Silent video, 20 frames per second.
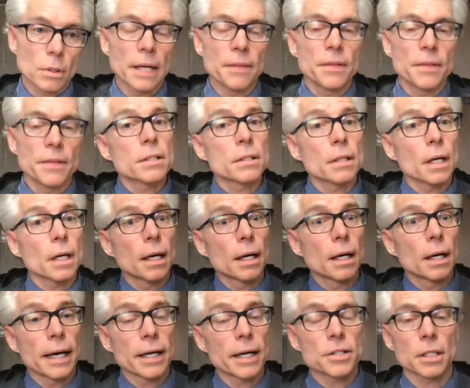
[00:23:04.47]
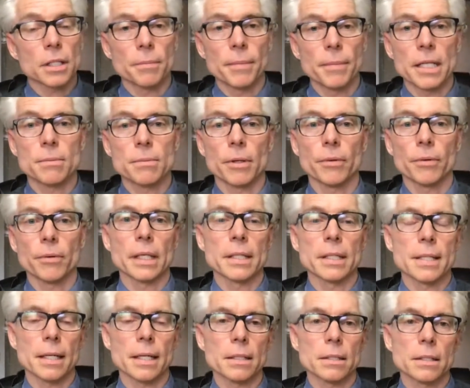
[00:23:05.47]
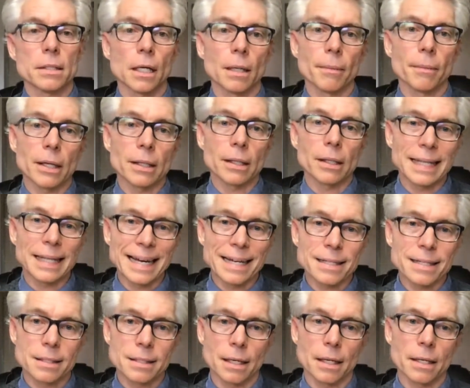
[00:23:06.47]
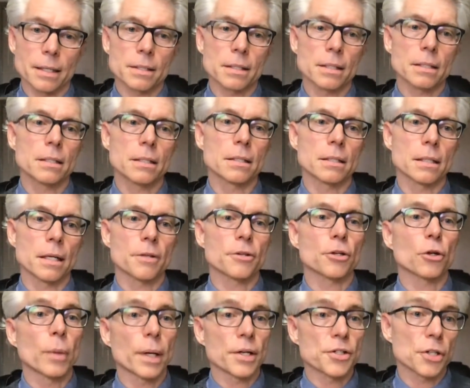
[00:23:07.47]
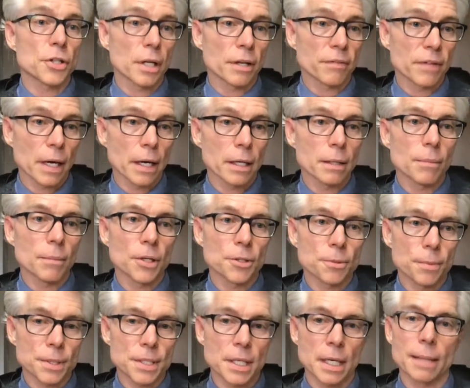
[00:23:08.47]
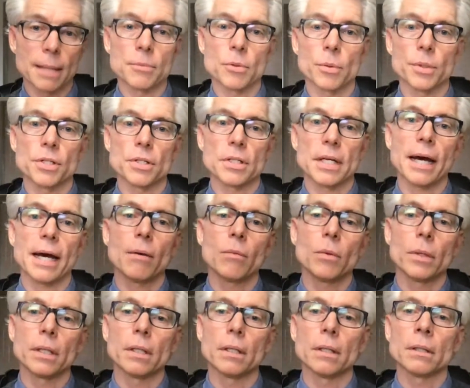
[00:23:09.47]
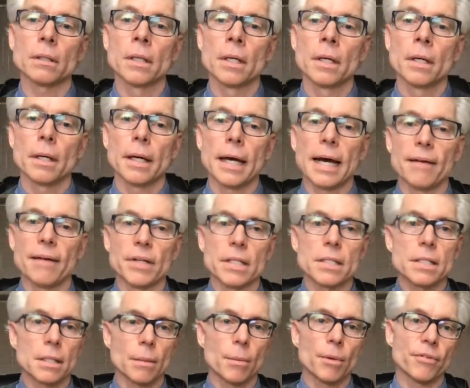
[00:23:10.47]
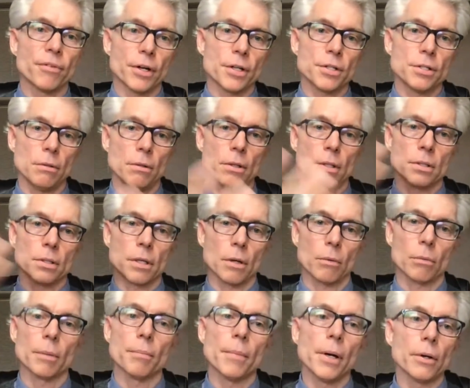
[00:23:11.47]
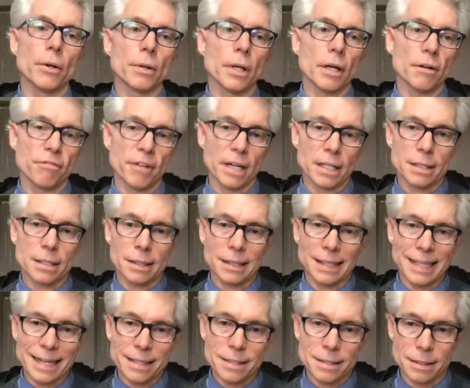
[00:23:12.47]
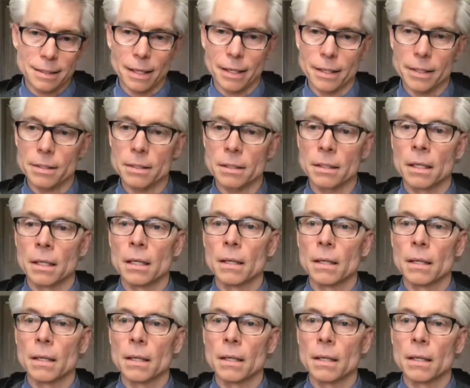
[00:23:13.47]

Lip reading: and this actually makes me realize I didn't talk about class size. This is another question I've gotten multiple times, which is how will having some of our students go remote affect class size?